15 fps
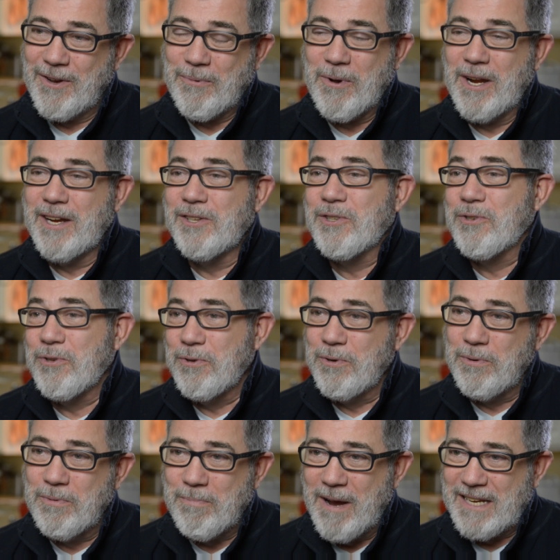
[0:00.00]
I want to
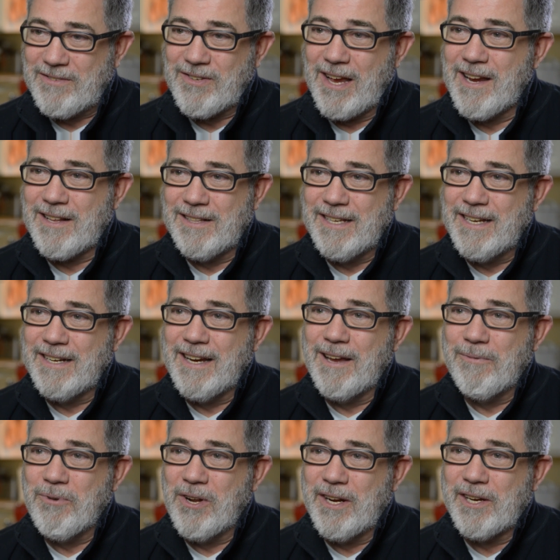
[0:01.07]
do my cycling.
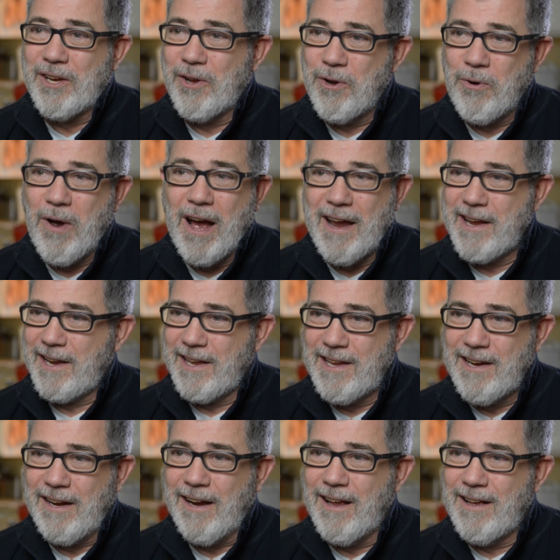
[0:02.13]
I want to go
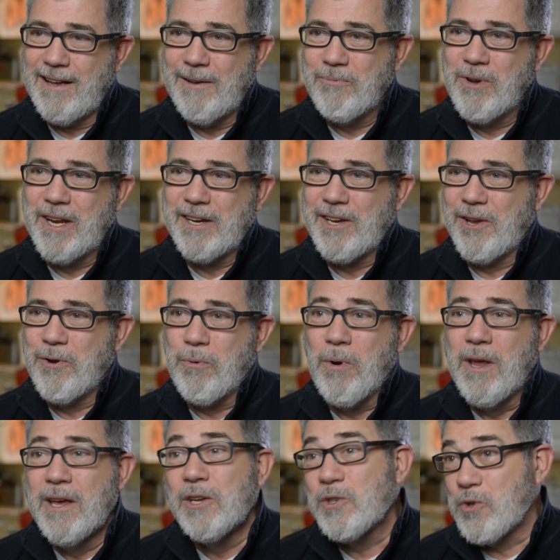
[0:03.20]
hiking. I want to go
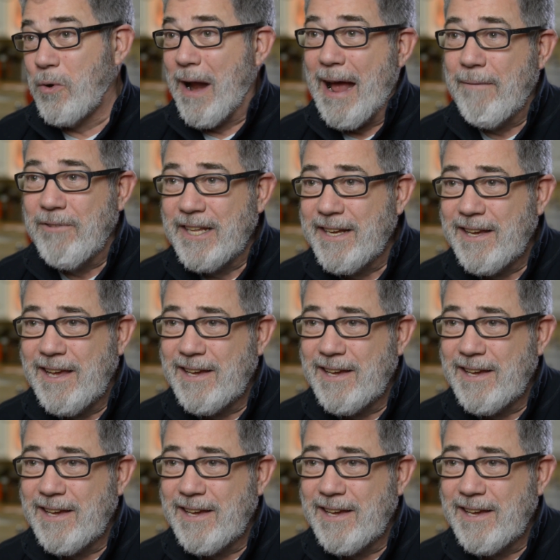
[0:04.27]
traveling